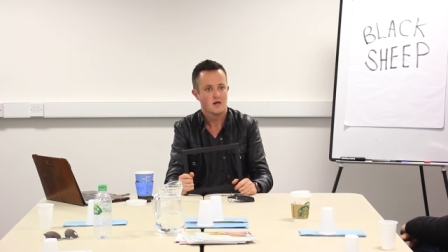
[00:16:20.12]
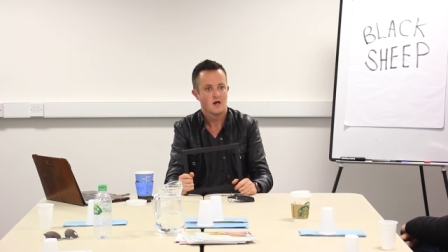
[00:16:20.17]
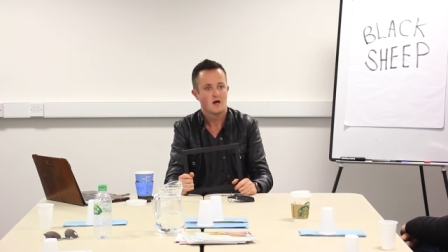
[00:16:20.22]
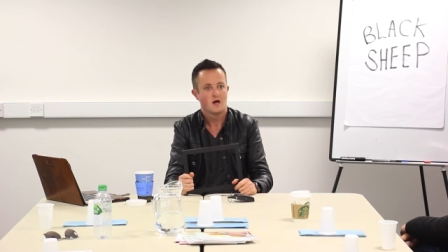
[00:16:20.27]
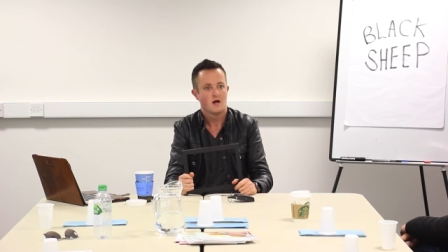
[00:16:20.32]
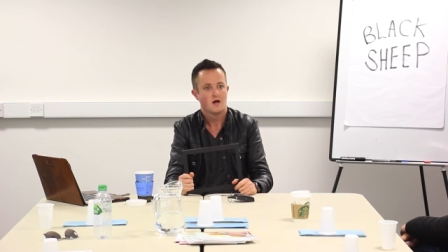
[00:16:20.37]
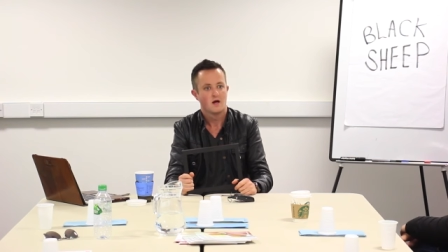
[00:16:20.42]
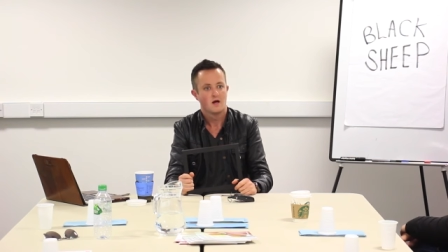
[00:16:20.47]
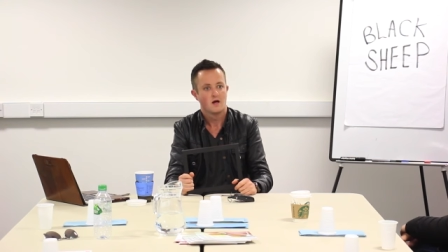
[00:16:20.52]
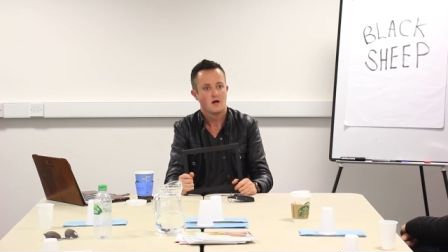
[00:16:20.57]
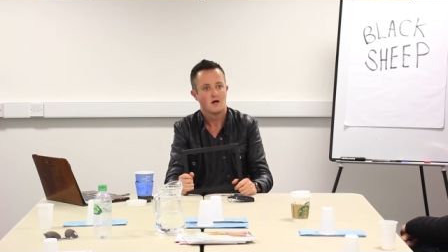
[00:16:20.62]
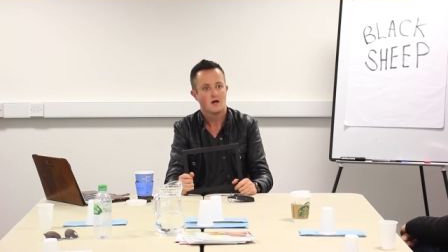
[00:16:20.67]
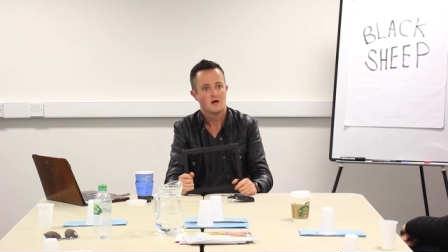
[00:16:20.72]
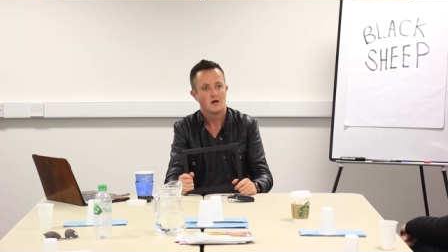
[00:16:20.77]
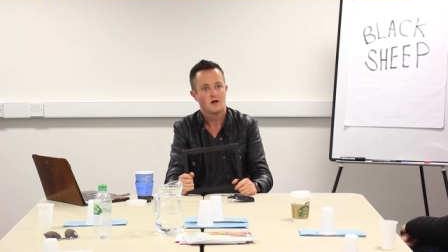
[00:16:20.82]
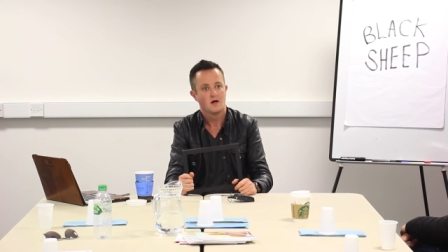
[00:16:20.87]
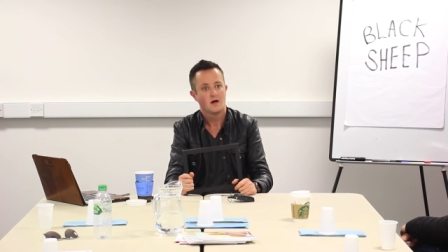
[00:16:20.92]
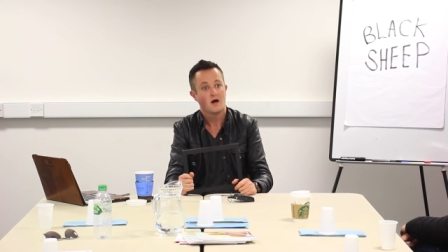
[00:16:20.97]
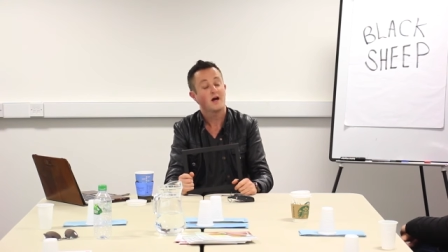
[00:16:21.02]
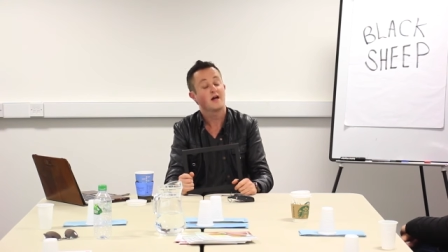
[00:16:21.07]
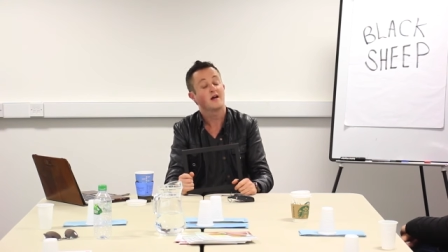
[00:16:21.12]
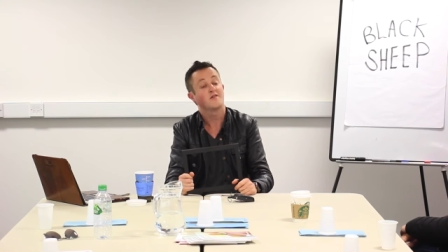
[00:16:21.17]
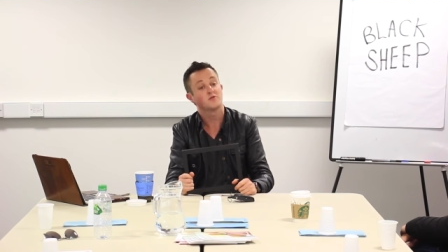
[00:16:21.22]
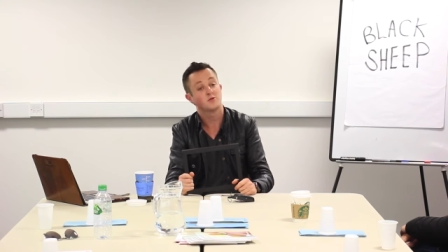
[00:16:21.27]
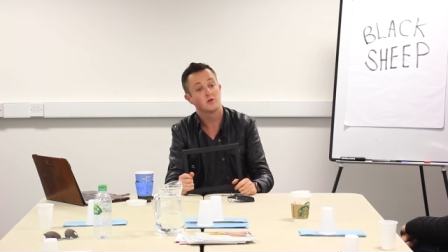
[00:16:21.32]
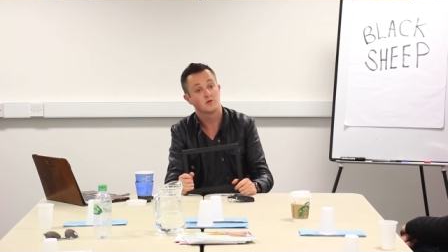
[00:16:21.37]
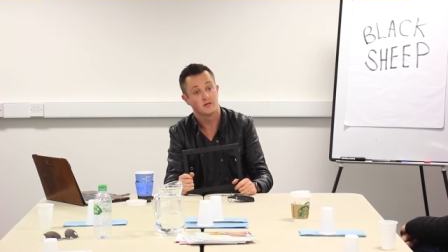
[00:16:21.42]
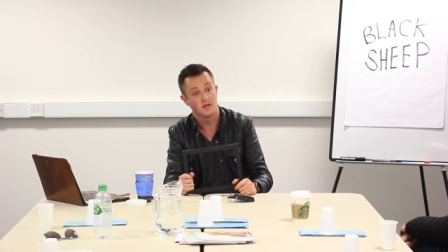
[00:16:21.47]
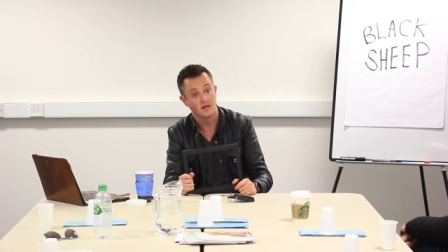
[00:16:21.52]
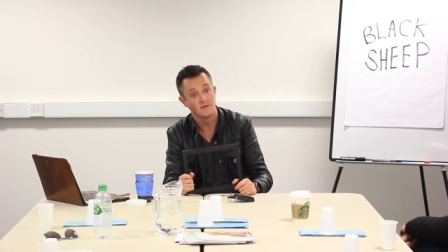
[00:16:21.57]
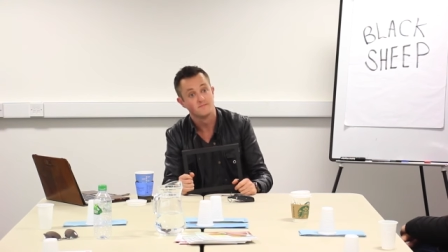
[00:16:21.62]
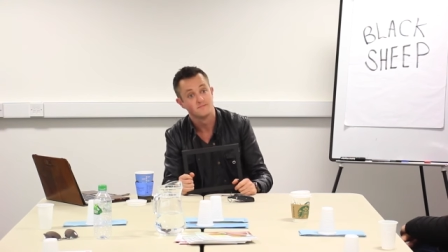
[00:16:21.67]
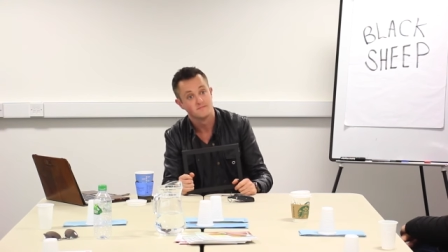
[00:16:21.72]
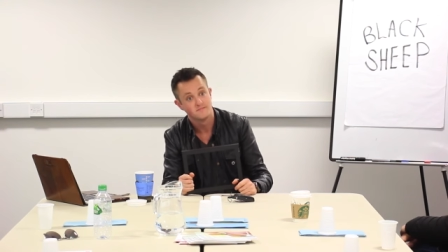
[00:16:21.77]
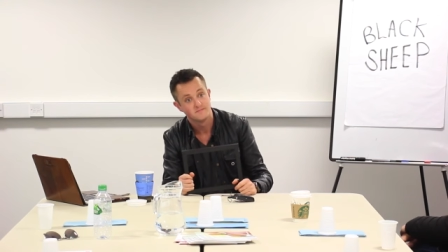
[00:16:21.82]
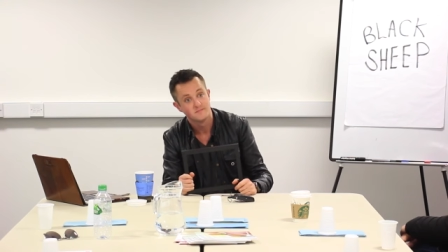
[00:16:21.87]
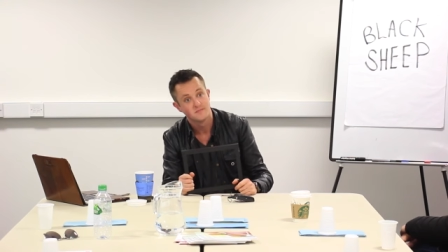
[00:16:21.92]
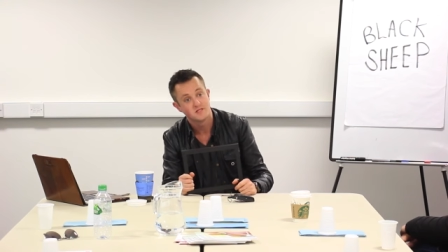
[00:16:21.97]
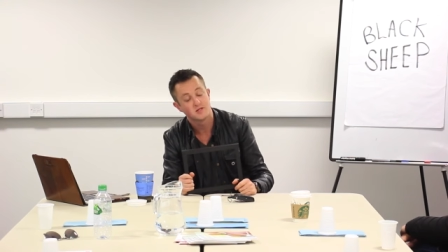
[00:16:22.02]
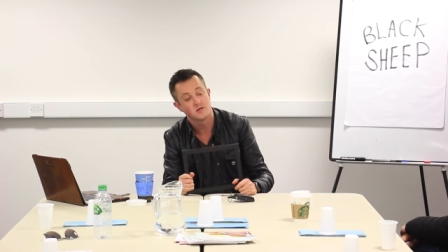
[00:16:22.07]
I have a dog. I have a dog. Yeah.
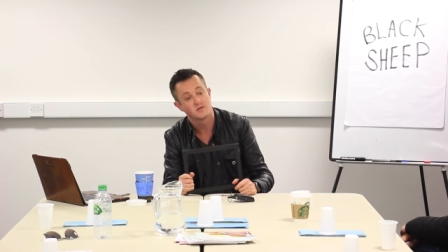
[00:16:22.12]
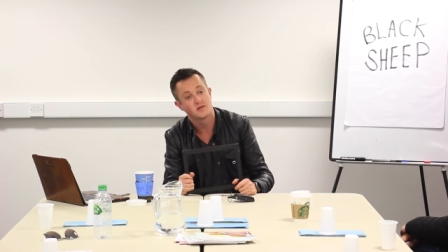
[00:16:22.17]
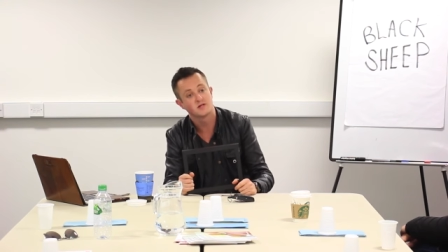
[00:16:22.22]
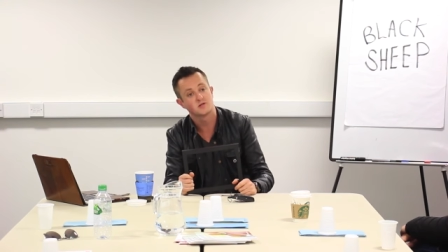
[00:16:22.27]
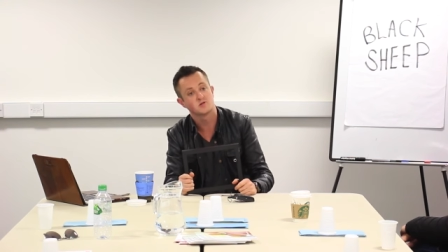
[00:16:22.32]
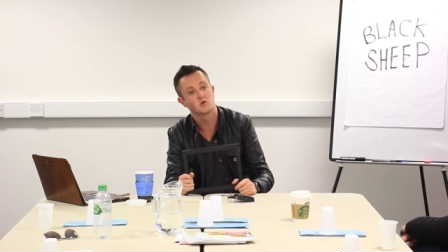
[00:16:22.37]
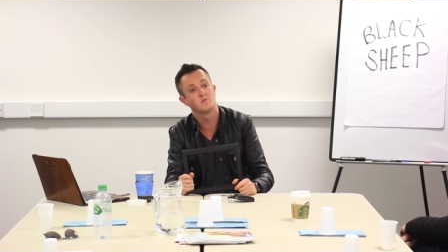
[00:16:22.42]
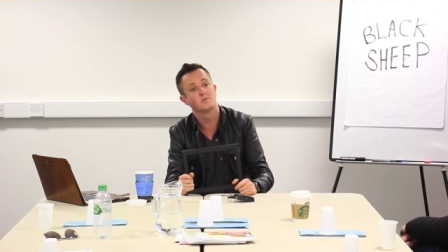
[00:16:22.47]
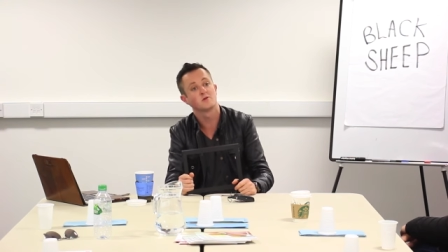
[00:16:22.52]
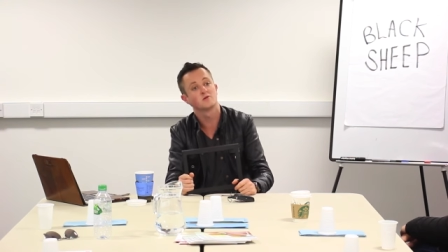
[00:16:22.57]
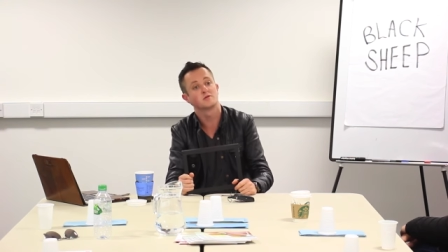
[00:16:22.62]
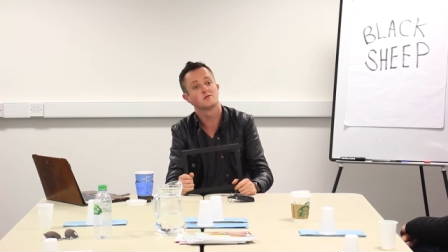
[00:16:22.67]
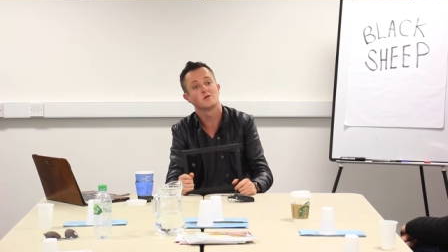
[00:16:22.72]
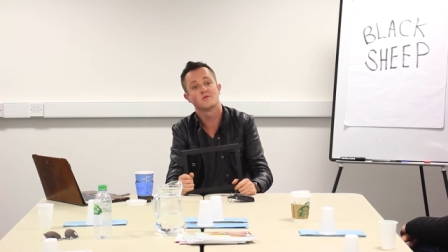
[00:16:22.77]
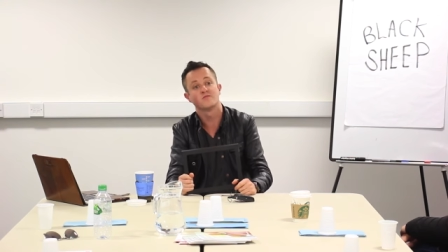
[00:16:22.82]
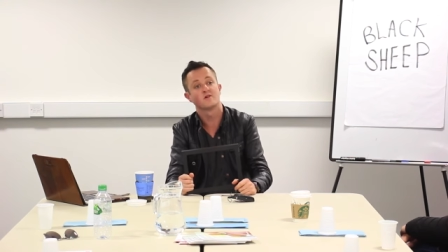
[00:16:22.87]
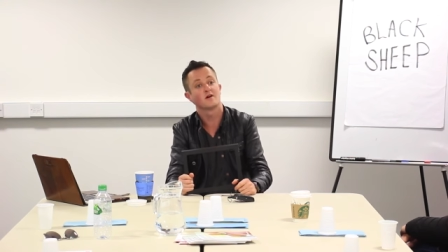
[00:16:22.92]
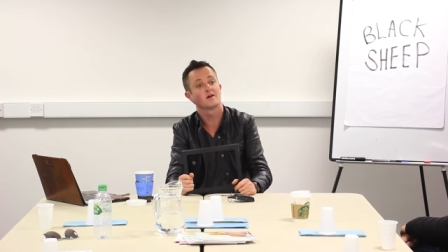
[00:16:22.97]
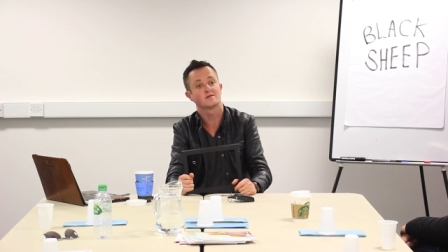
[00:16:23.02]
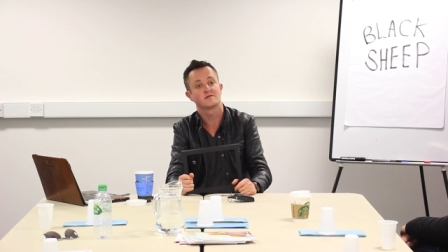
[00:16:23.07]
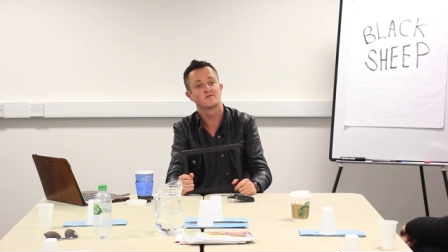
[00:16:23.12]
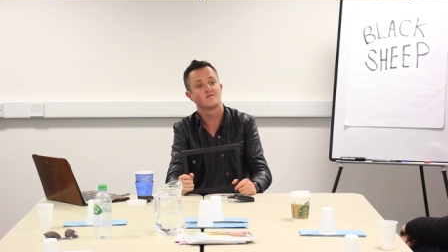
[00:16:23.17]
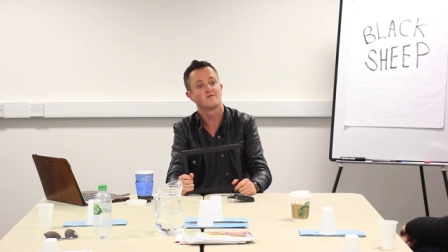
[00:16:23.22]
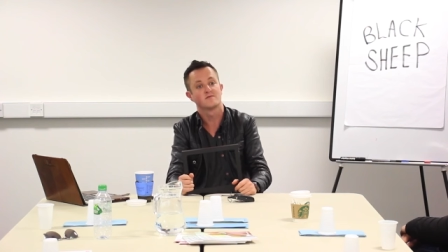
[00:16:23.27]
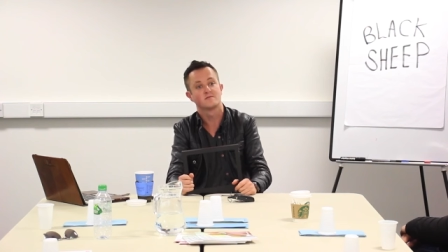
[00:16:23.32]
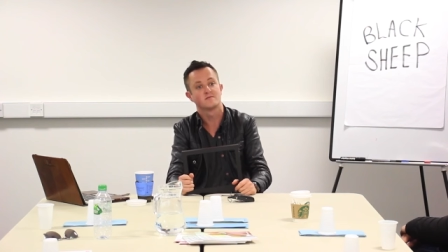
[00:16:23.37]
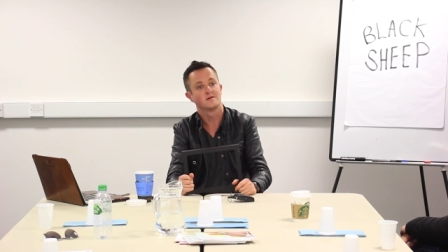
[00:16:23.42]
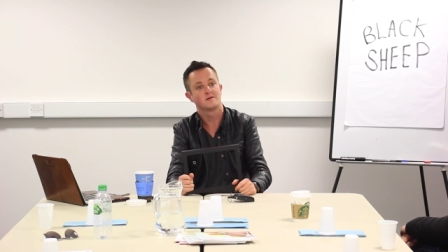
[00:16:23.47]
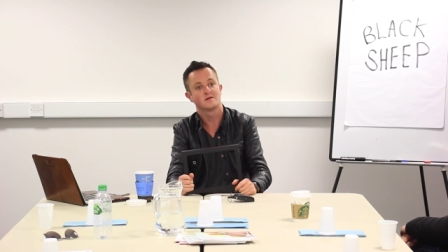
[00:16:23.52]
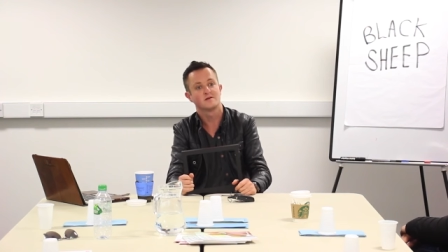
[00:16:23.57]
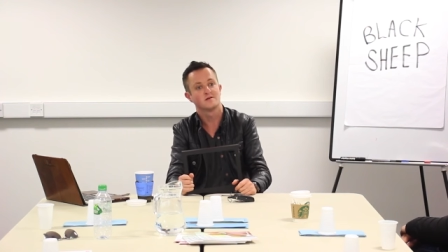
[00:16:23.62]
So that's almost non-reactive.